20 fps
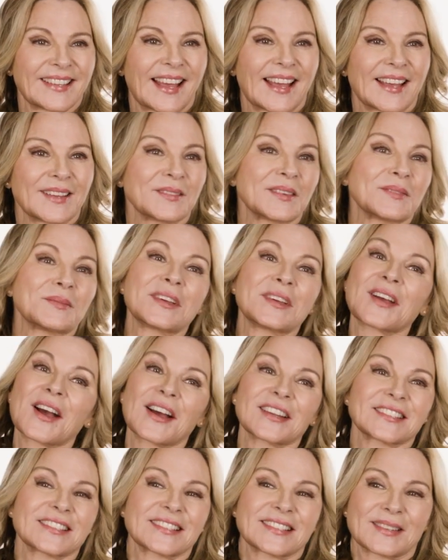I mean, we
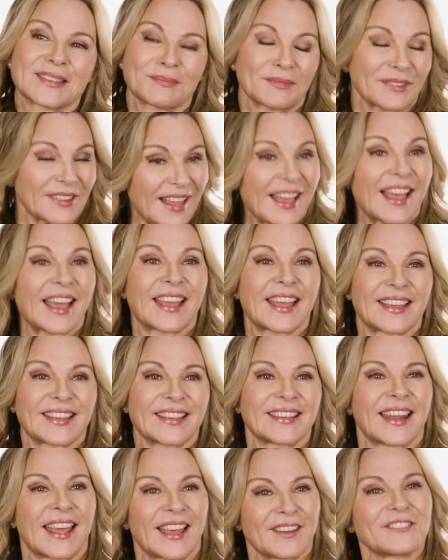got to play
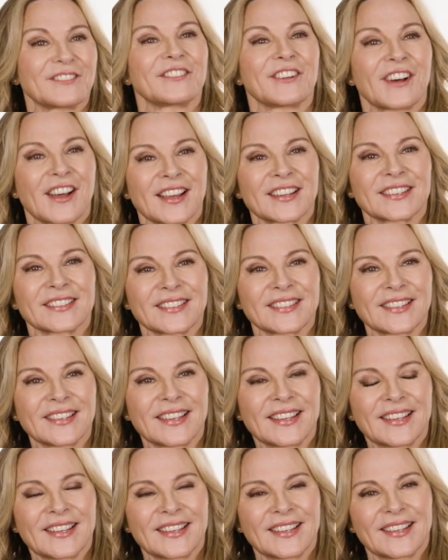and have fun.
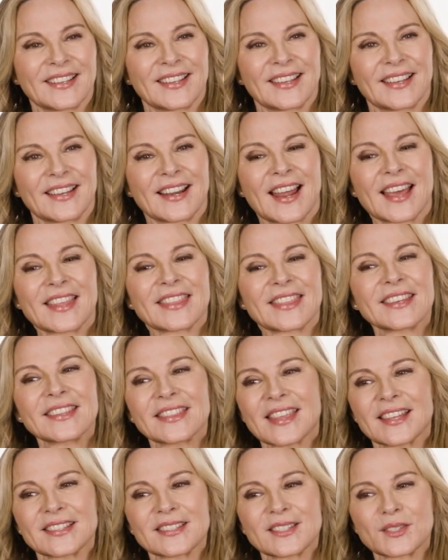And I think
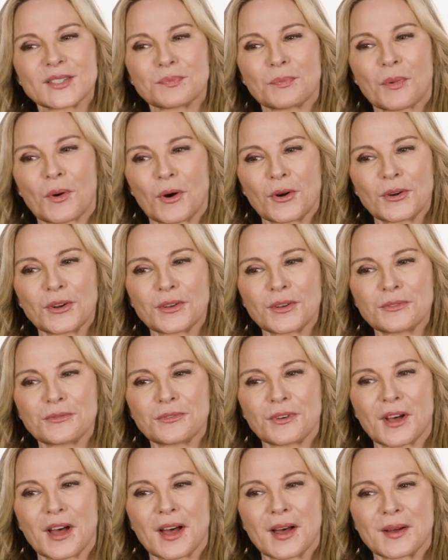that's part
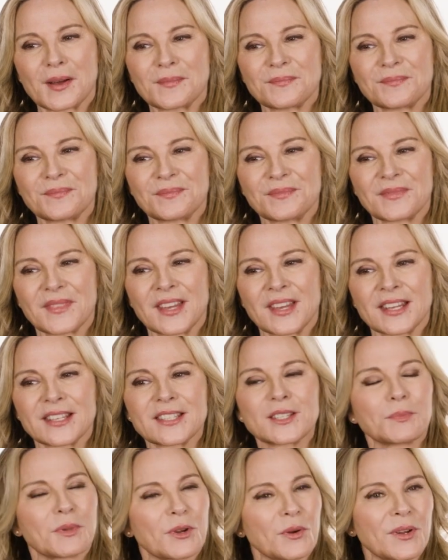of an
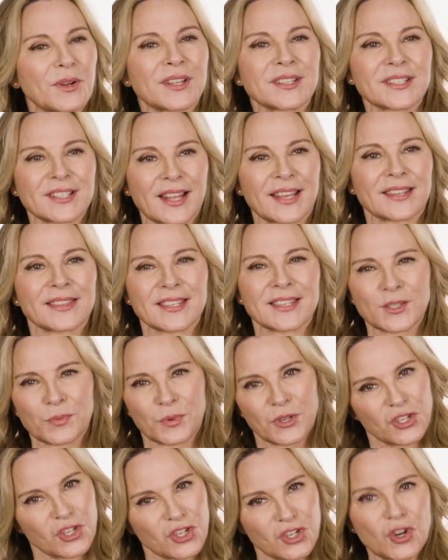experience like this,
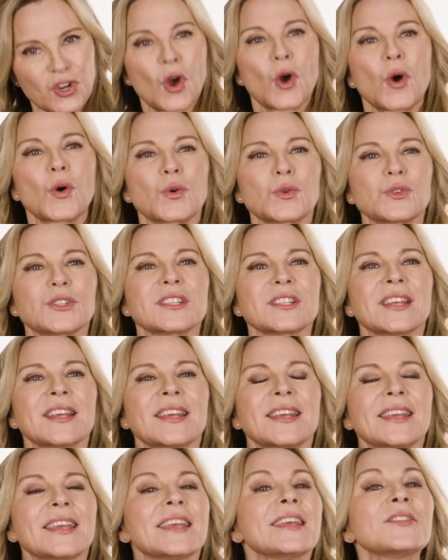which shows
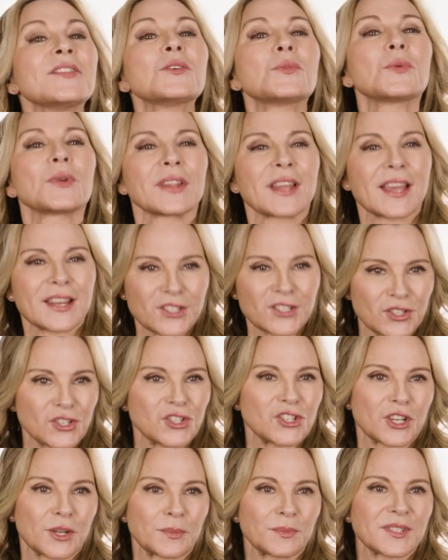in the
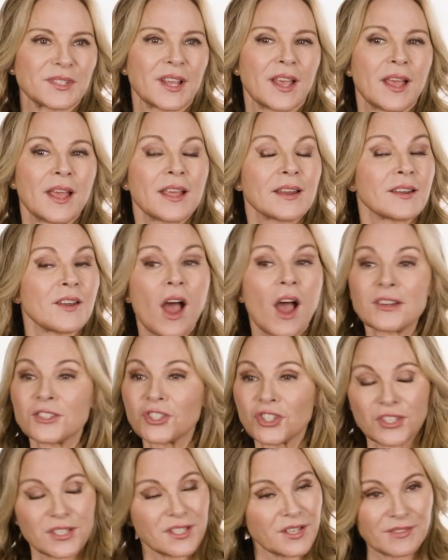relationships, not
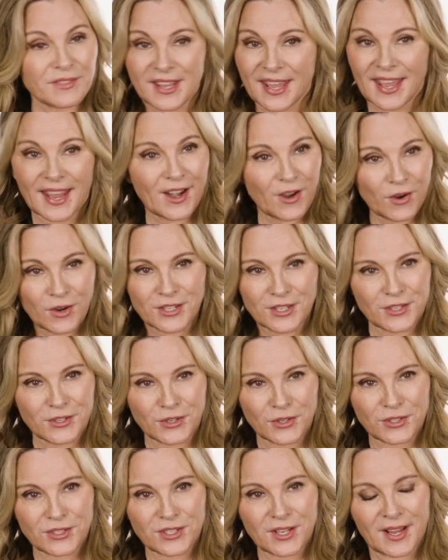just of the
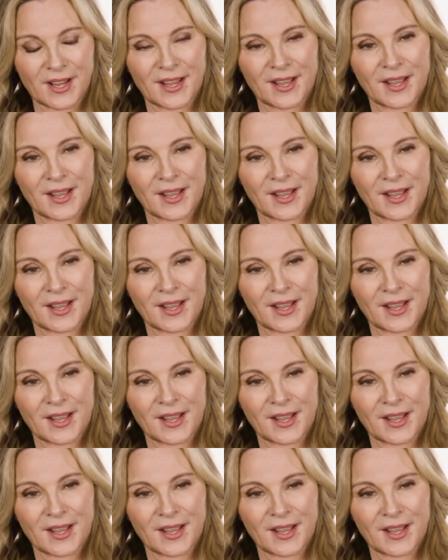characters,